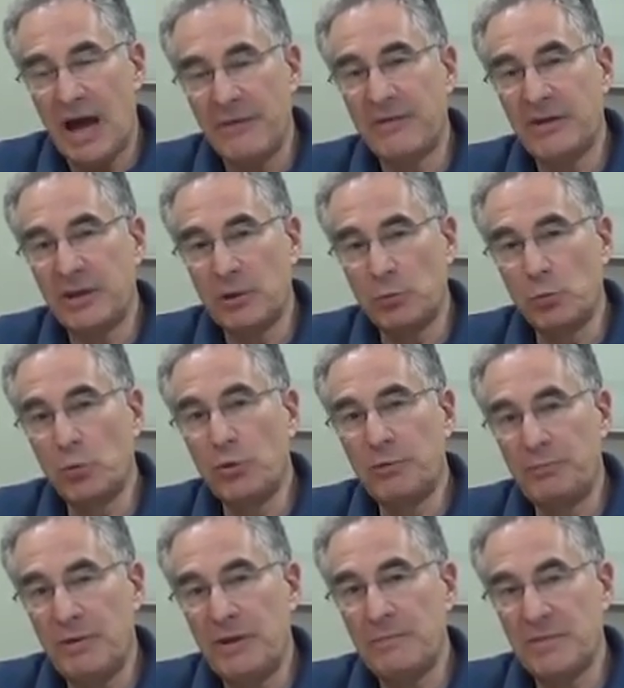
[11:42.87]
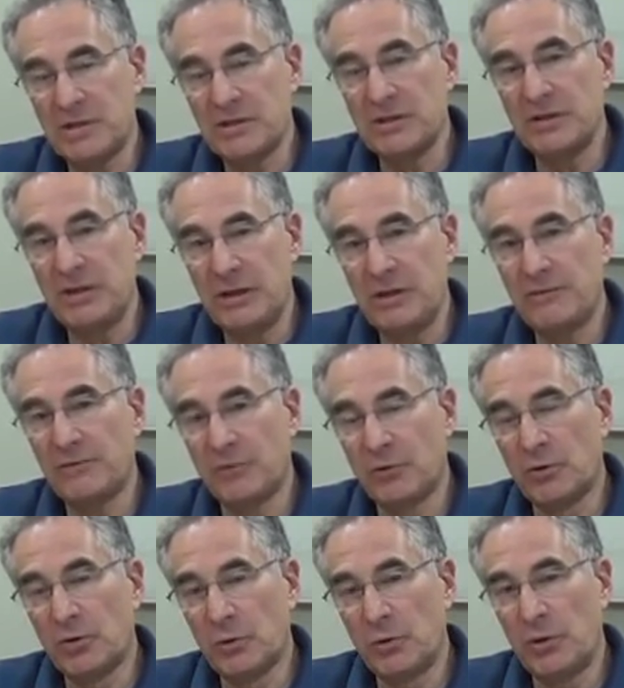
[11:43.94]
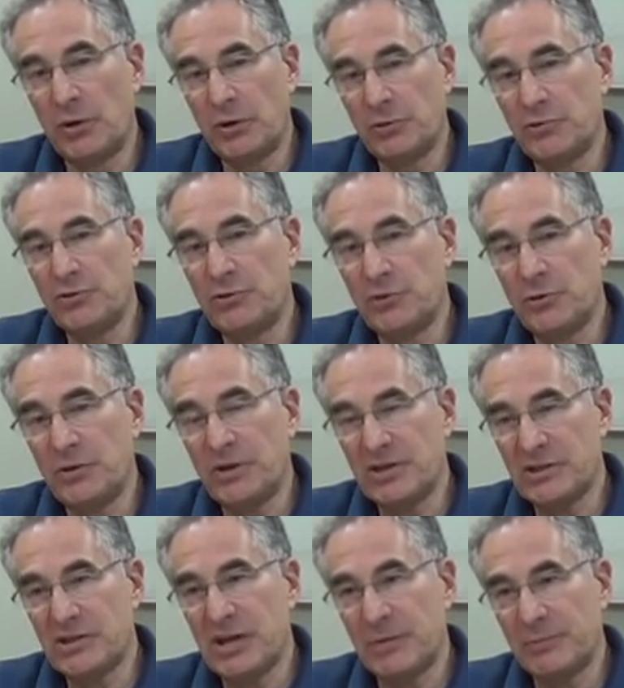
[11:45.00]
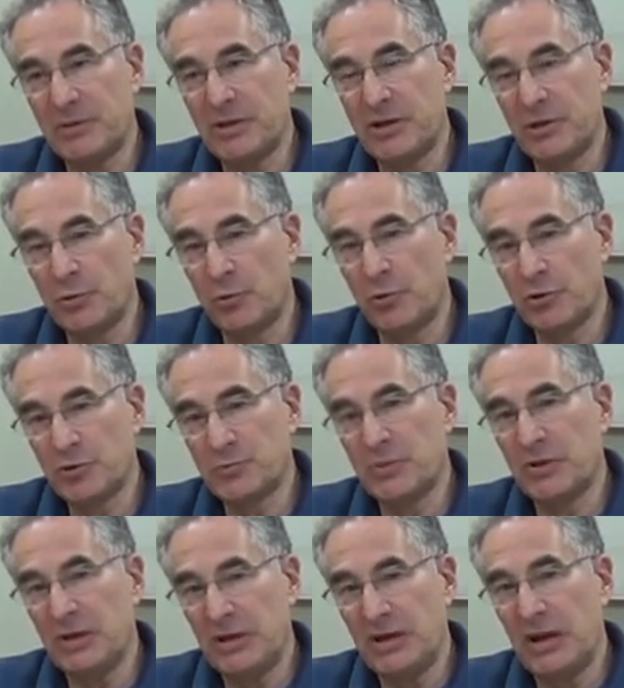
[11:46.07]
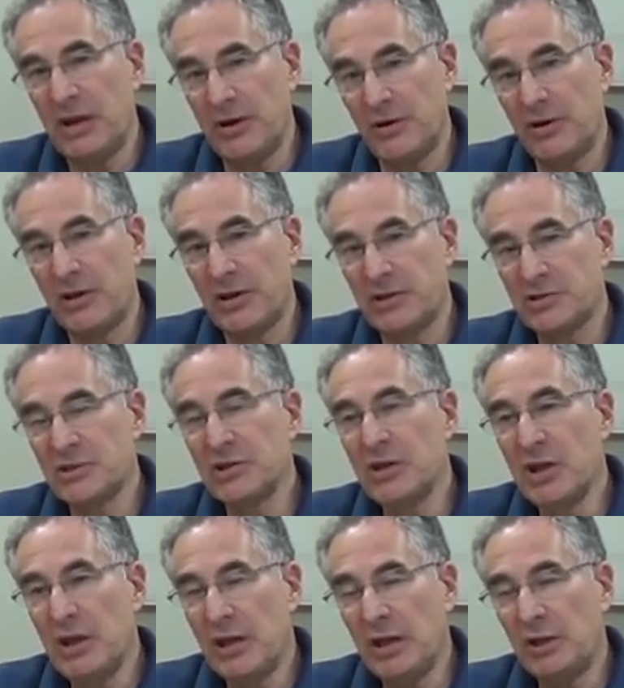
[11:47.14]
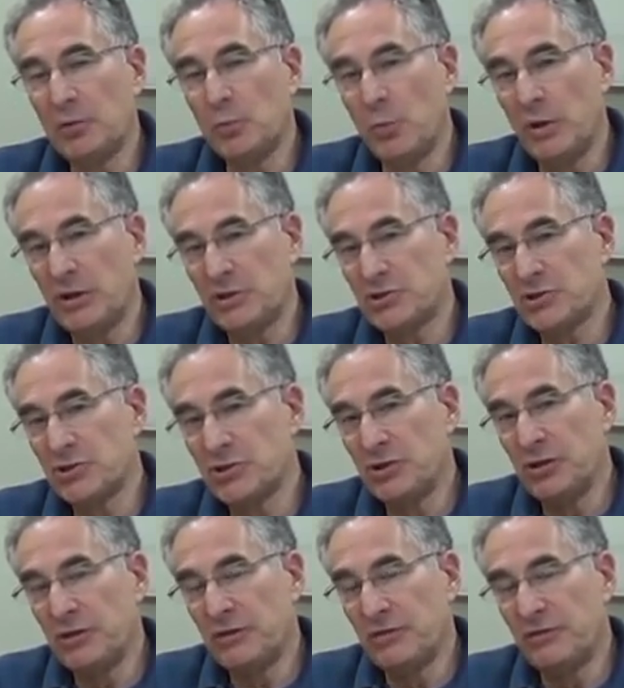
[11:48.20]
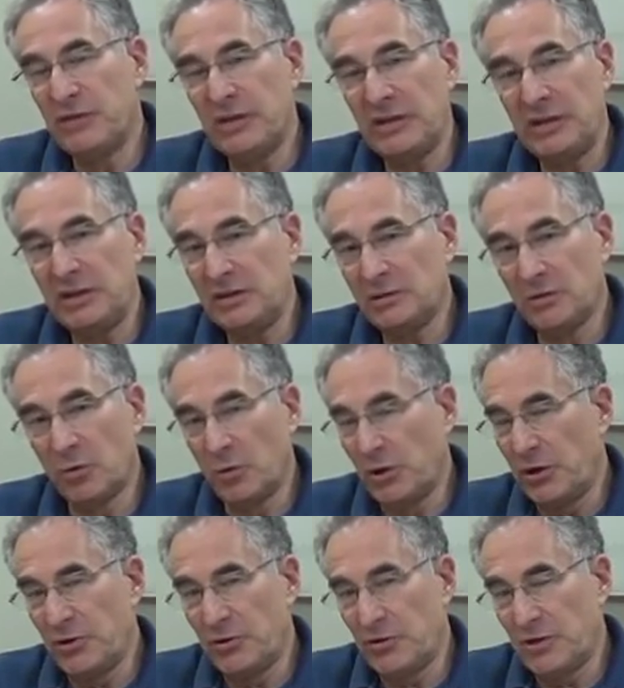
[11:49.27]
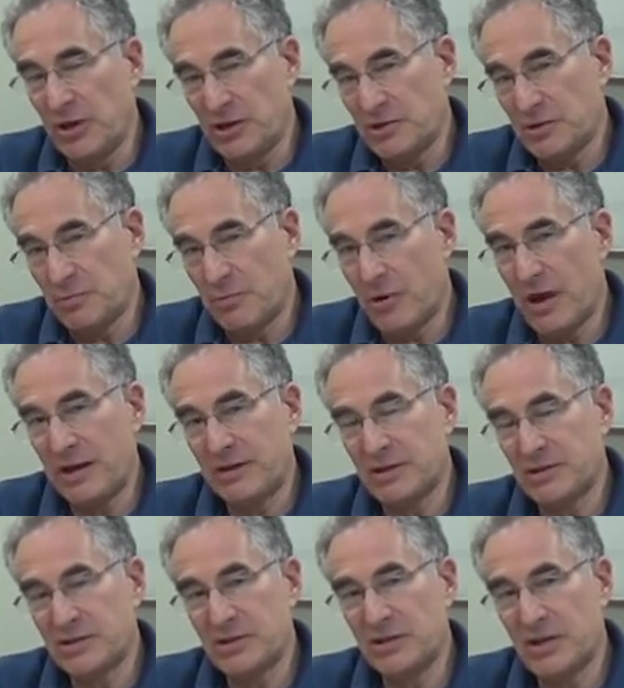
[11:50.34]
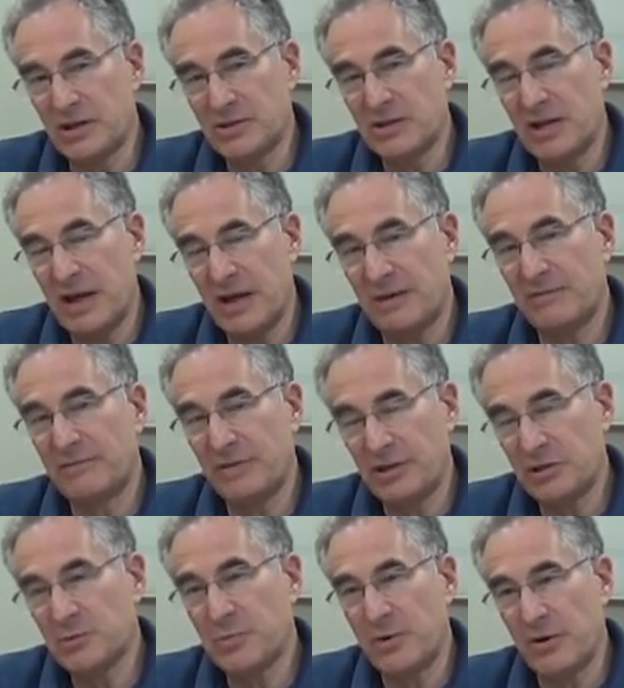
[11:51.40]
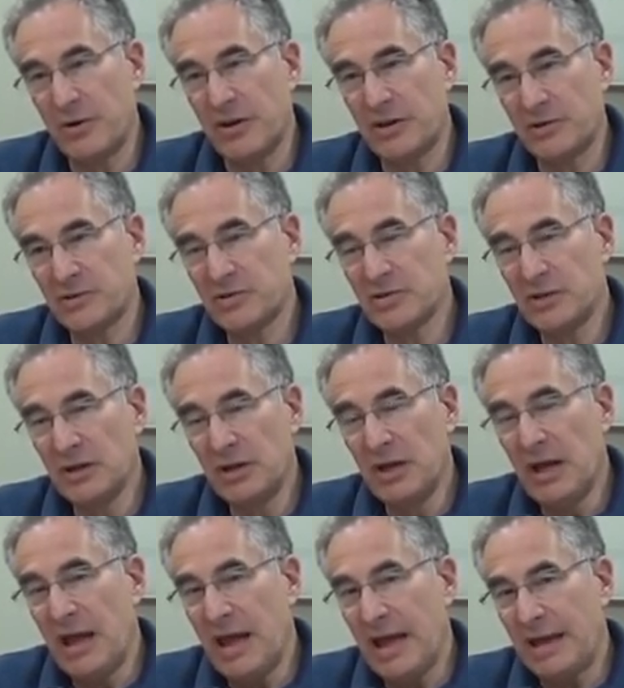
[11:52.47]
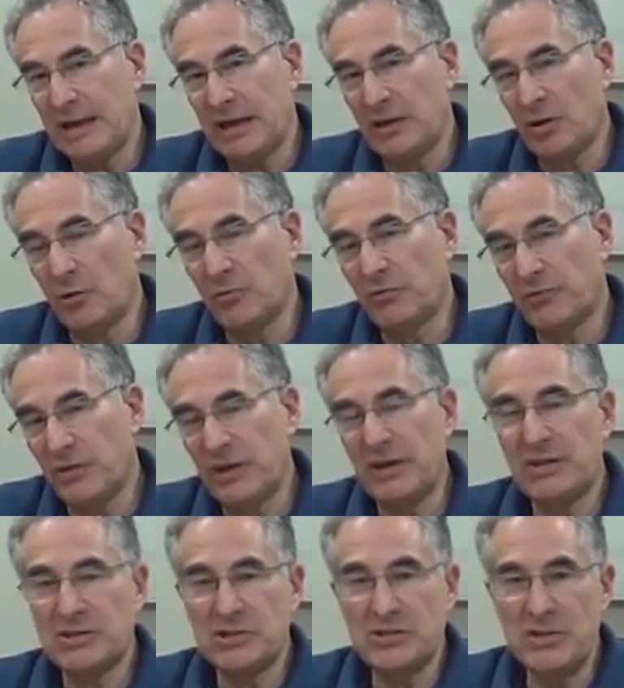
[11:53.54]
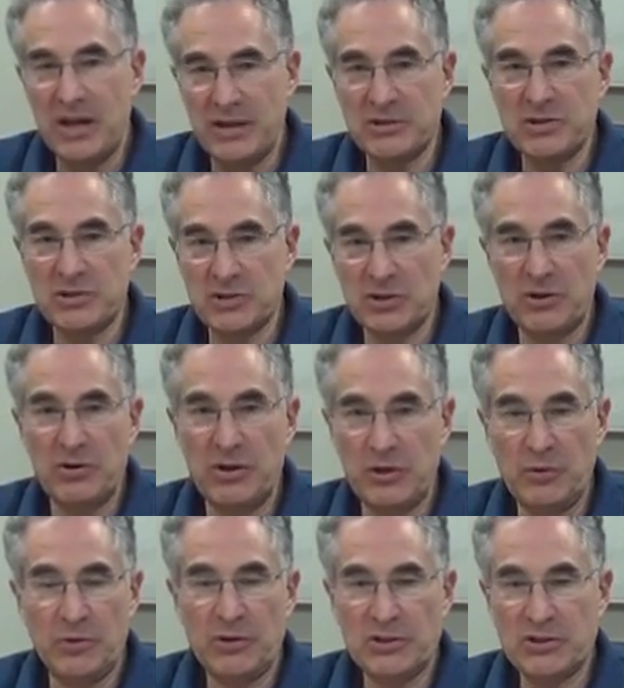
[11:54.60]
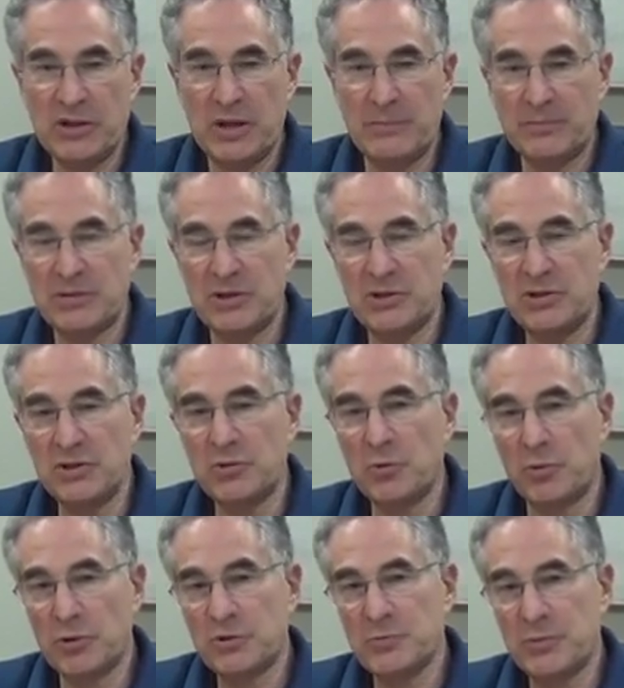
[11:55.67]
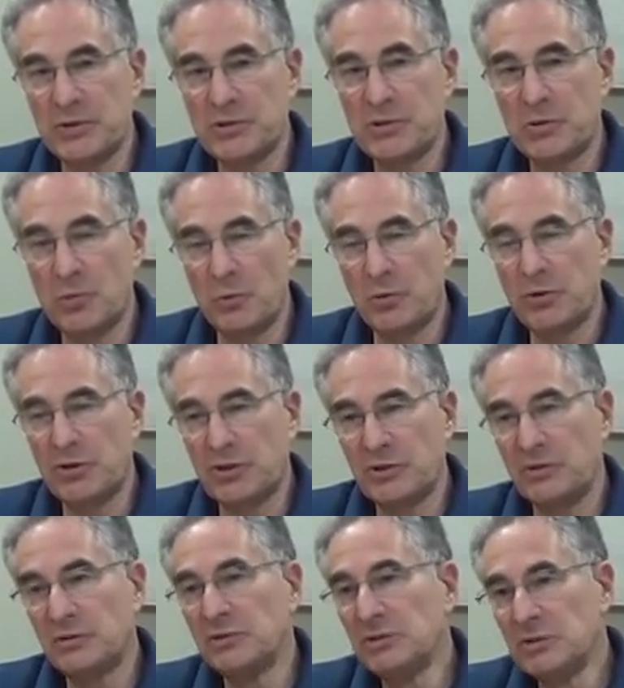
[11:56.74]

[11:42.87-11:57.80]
I think it would be misleading for a lawyer to accept an endorsement in areas in which the lawyer doesn't practice and doesn't have experience. And I don't think it's necessary to accept such endorsements in order to